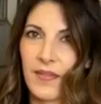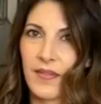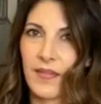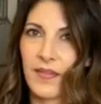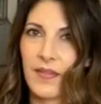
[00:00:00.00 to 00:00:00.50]

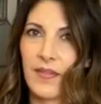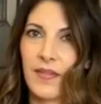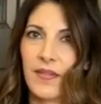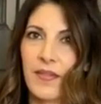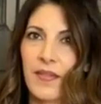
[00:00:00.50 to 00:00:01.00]

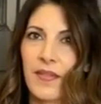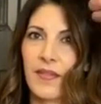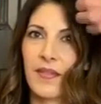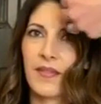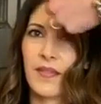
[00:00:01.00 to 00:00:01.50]

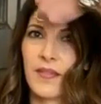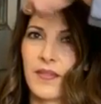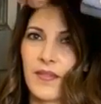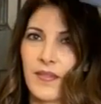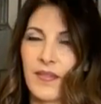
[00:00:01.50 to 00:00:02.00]

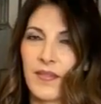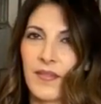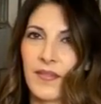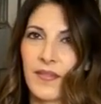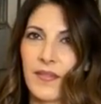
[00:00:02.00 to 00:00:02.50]

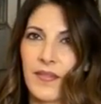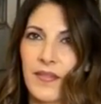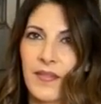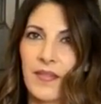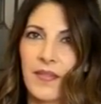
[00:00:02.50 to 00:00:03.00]

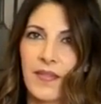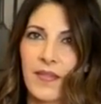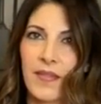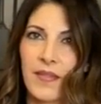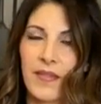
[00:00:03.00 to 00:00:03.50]

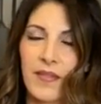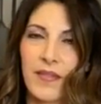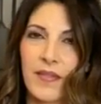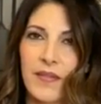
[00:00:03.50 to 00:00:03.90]
No words are spoken by the person on screen.